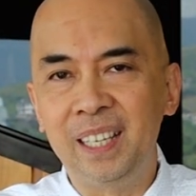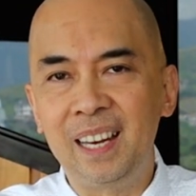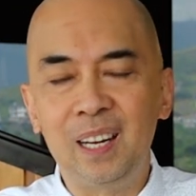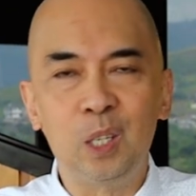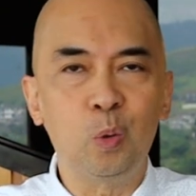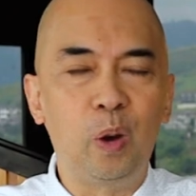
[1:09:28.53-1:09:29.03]
And
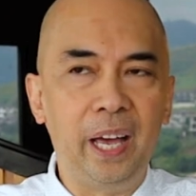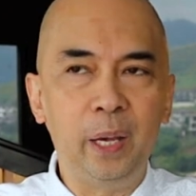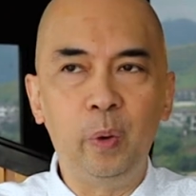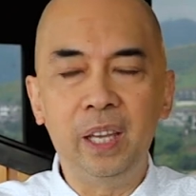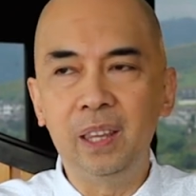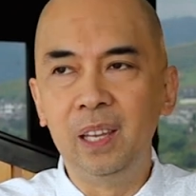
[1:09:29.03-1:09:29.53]
that is
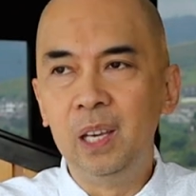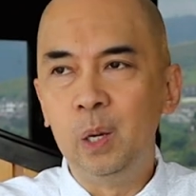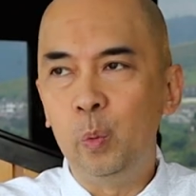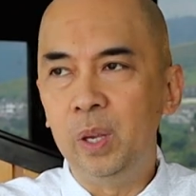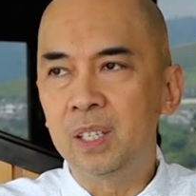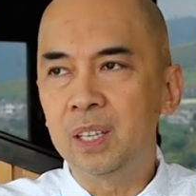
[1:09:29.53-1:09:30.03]
why
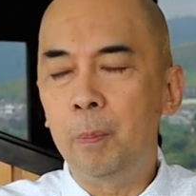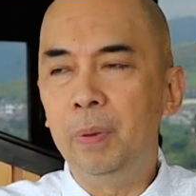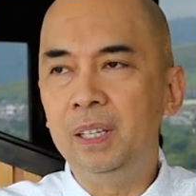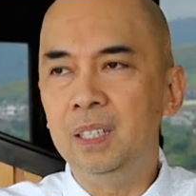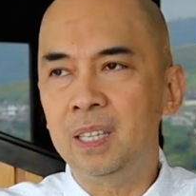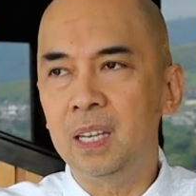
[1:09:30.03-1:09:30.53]
when
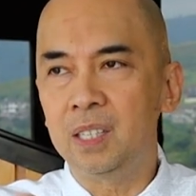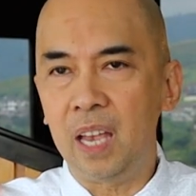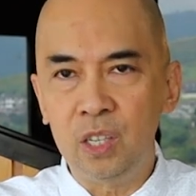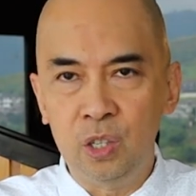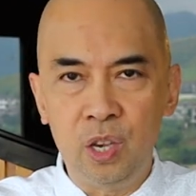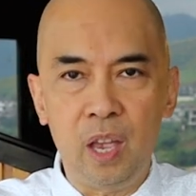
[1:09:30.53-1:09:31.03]
somebody says
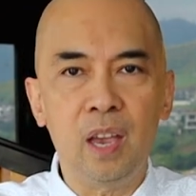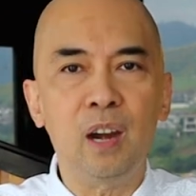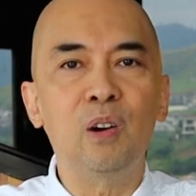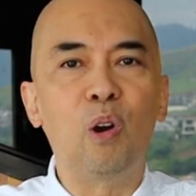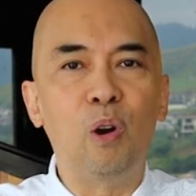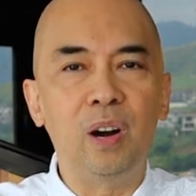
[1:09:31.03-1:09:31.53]

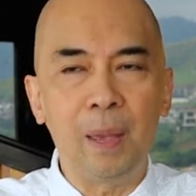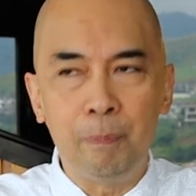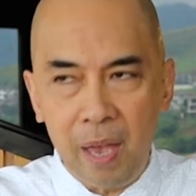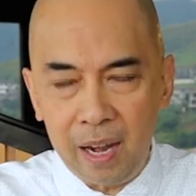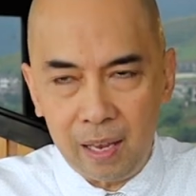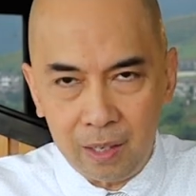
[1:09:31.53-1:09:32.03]
"ezer" or
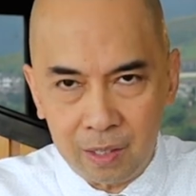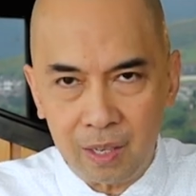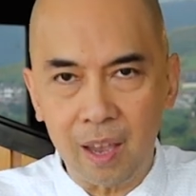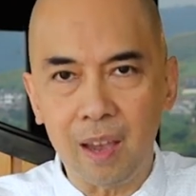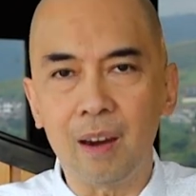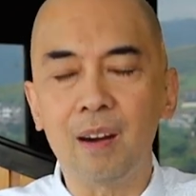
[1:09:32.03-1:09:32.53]

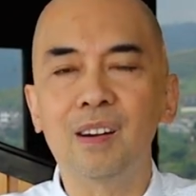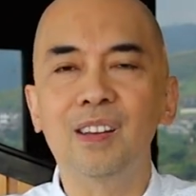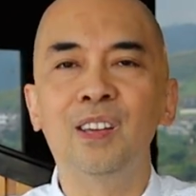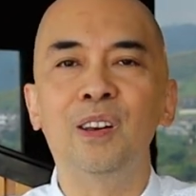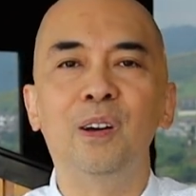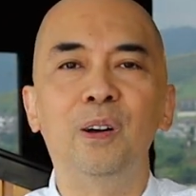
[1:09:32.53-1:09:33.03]
"Ebenezer,"
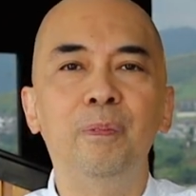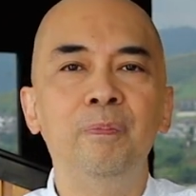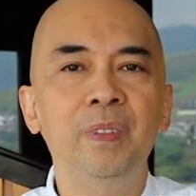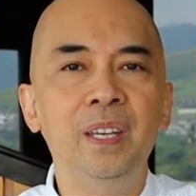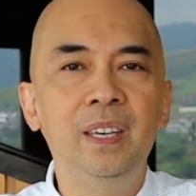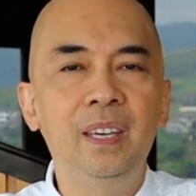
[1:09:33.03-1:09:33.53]
you know,
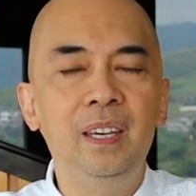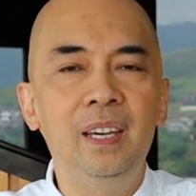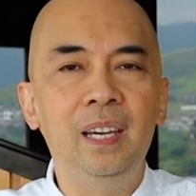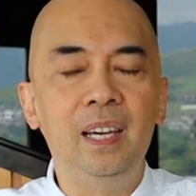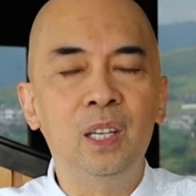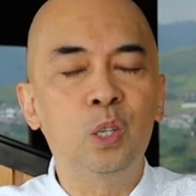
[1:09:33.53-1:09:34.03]

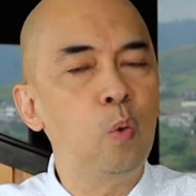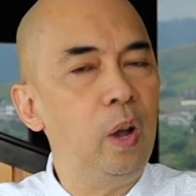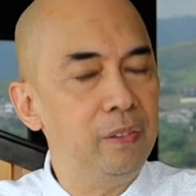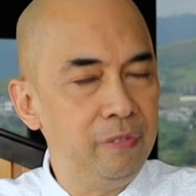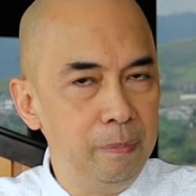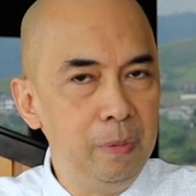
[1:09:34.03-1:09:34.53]
it's
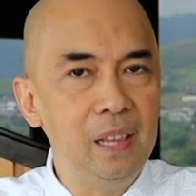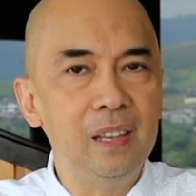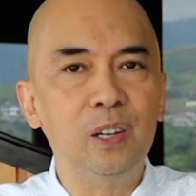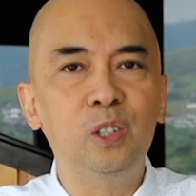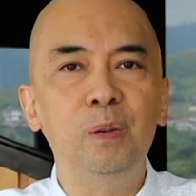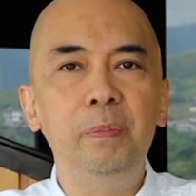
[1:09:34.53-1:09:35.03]
quite
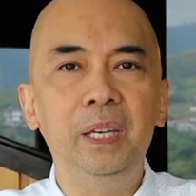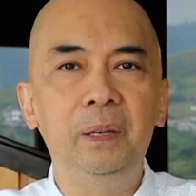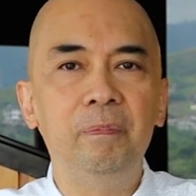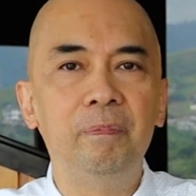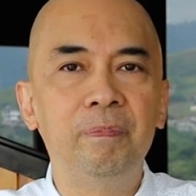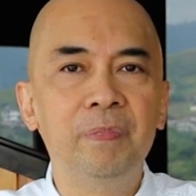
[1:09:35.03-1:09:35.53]
familiar to me.